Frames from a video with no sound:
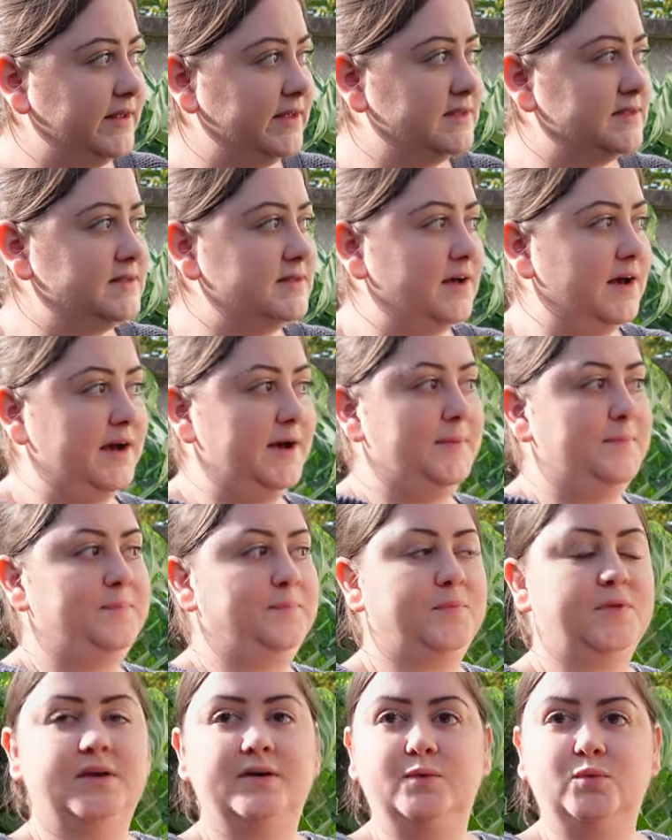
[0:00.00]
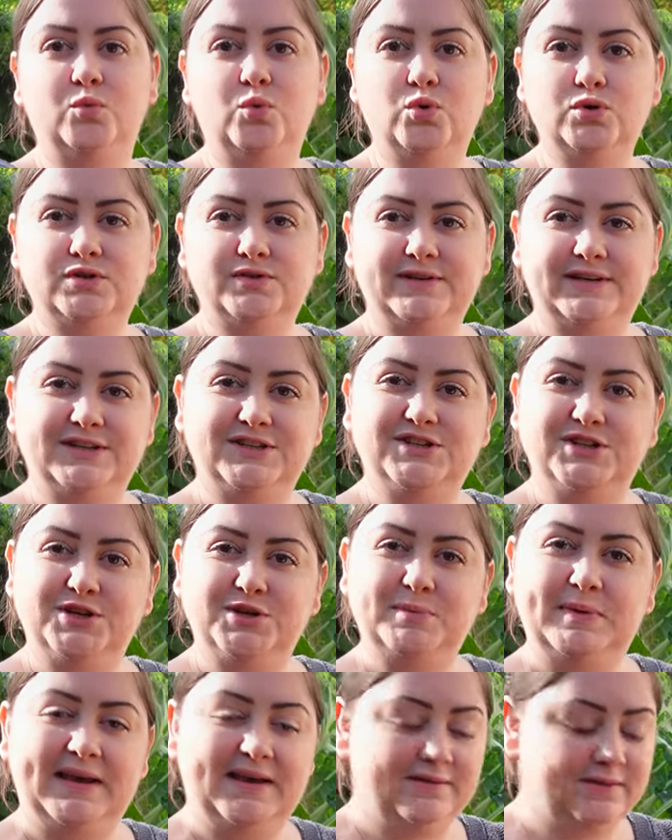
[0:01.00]
this um, watering
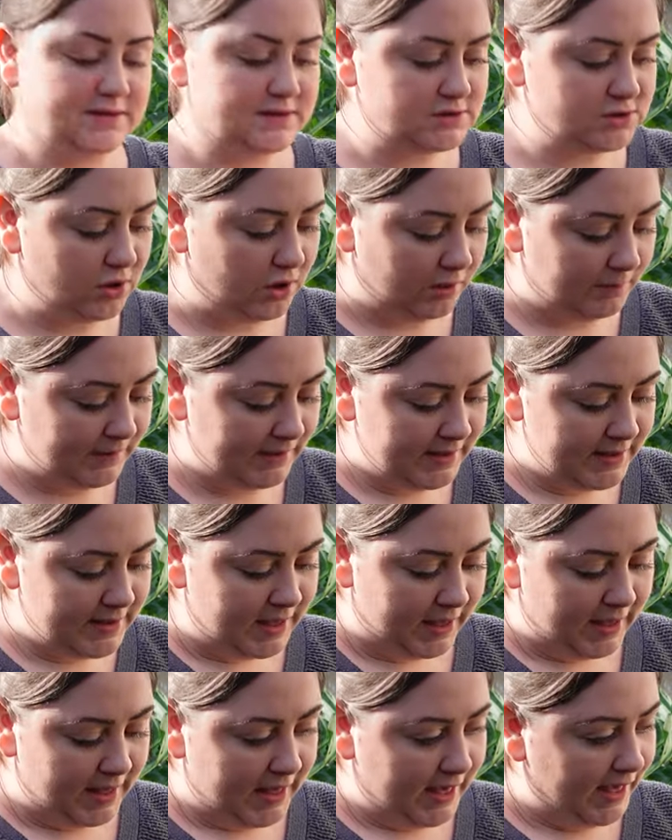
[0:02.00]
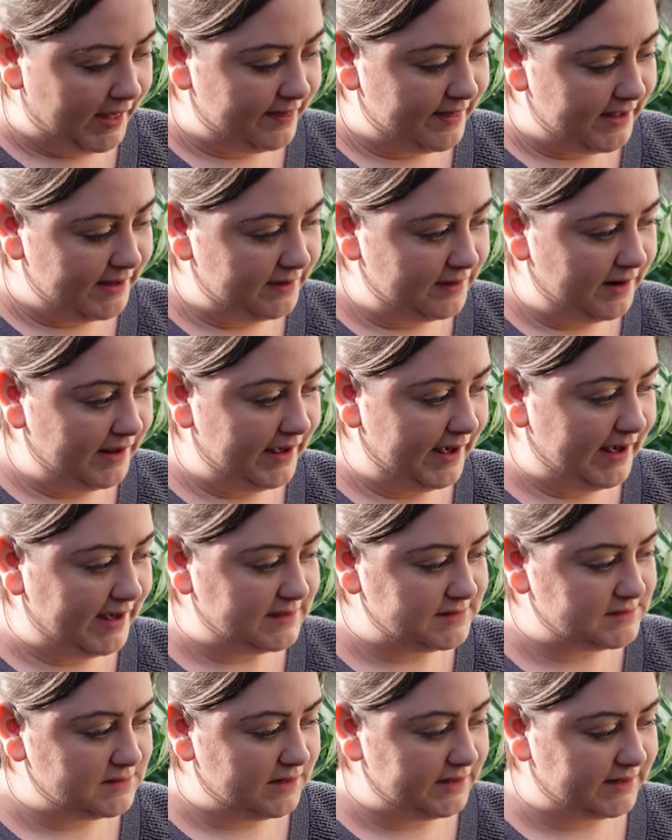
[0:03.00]
tube here at the top, and then it
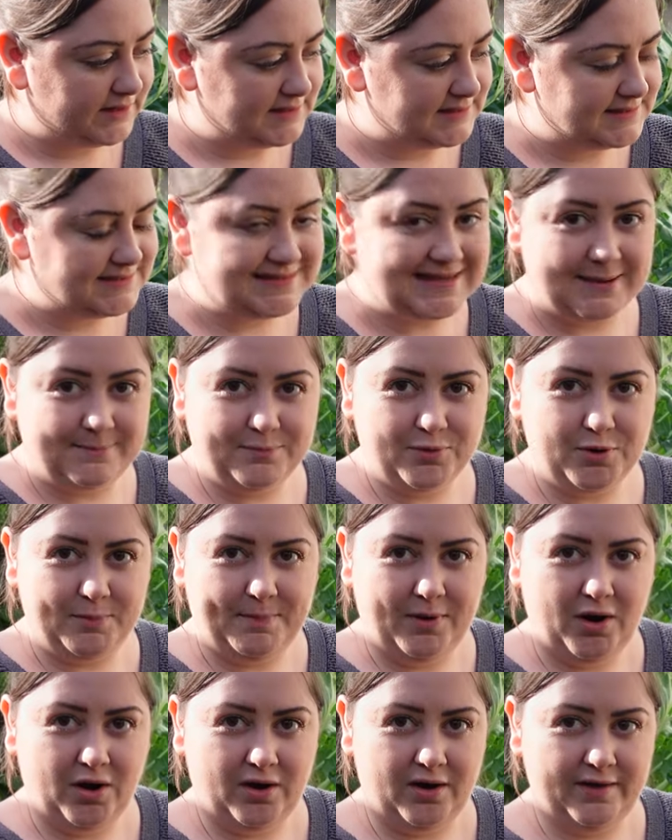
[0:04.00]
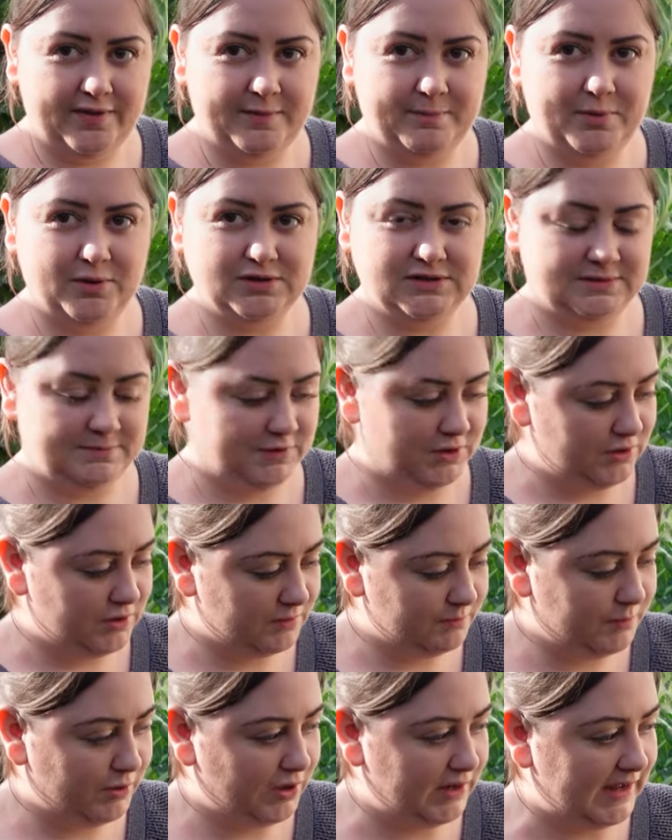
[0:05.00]
has like a separate part at the bottom that you
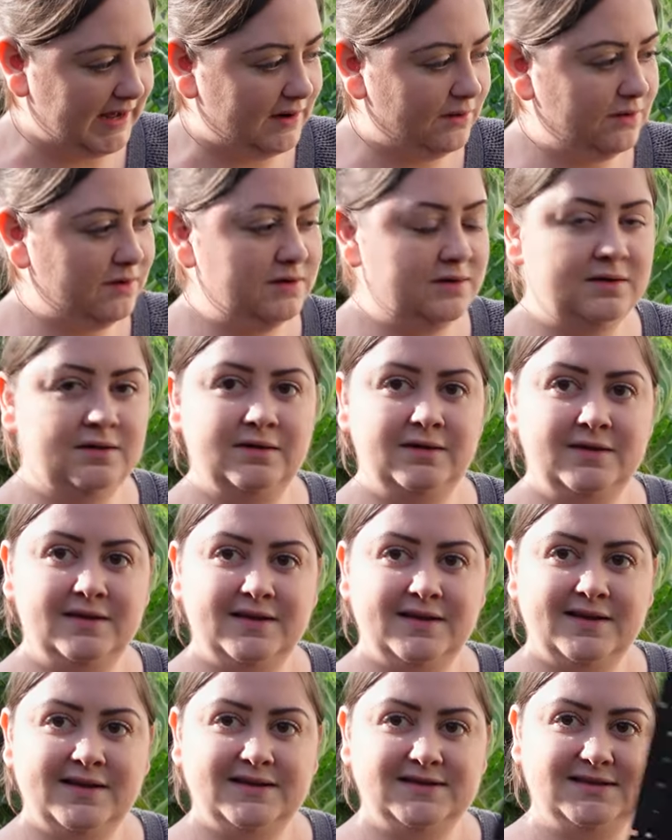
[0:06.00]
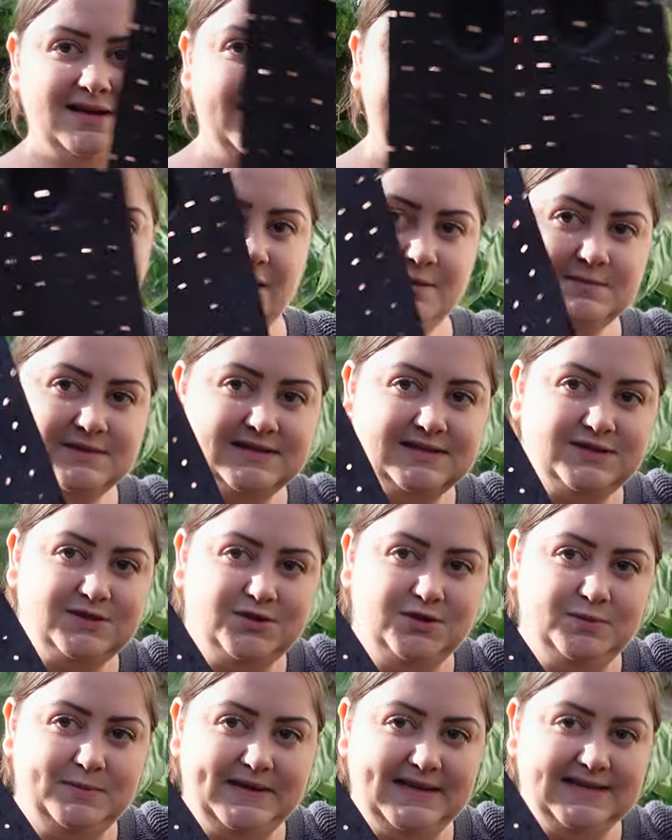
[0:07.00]
can pull out. So like it comes in
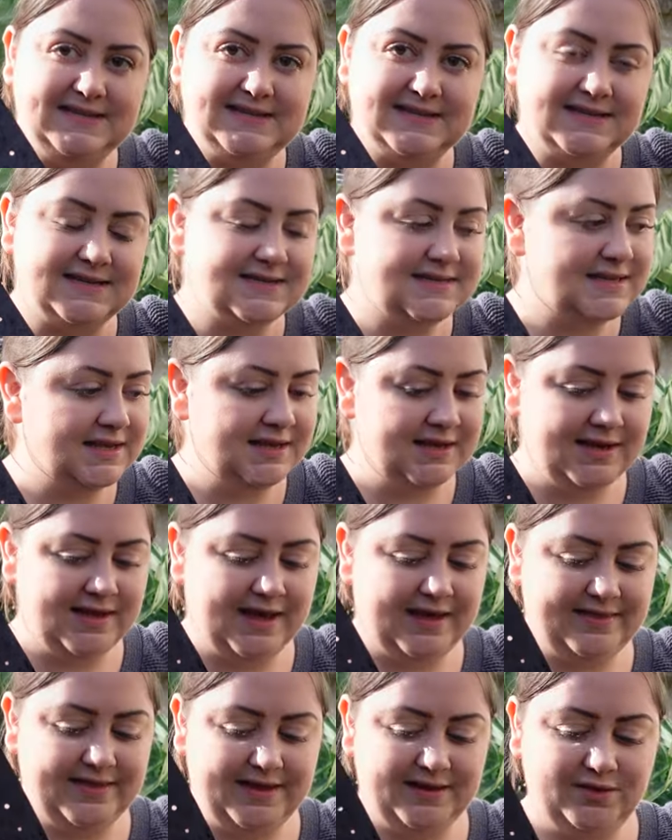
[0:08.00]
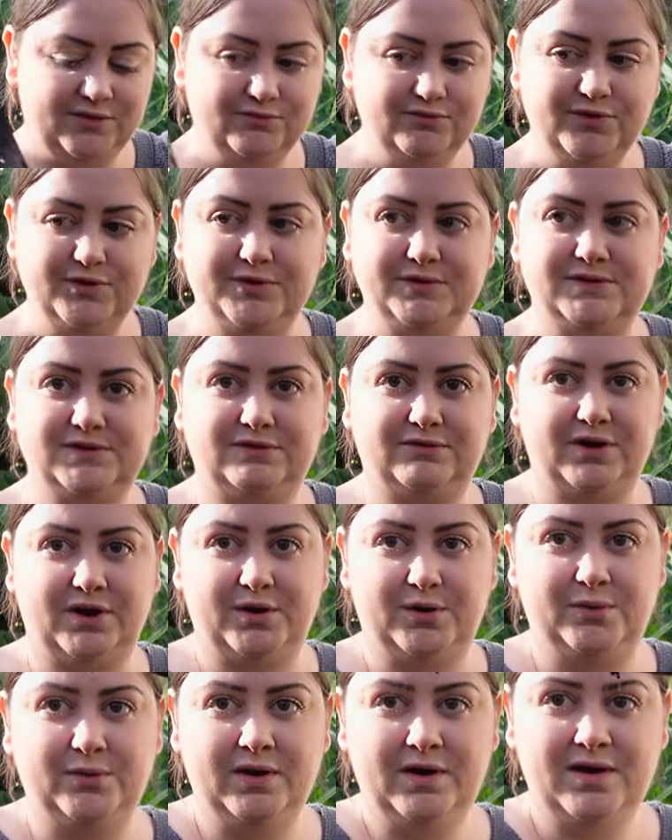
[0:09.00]
two pieces, and then the roots
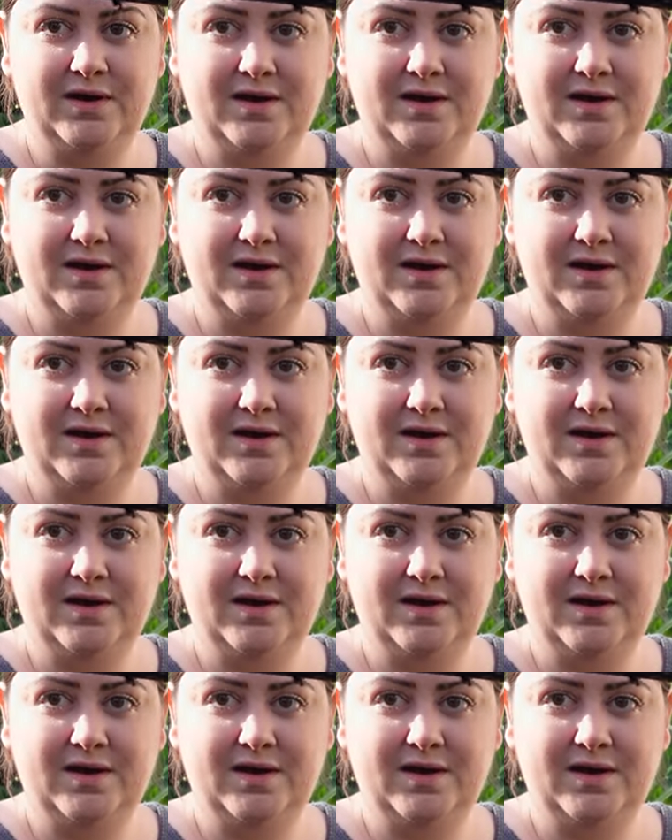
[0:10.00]
grow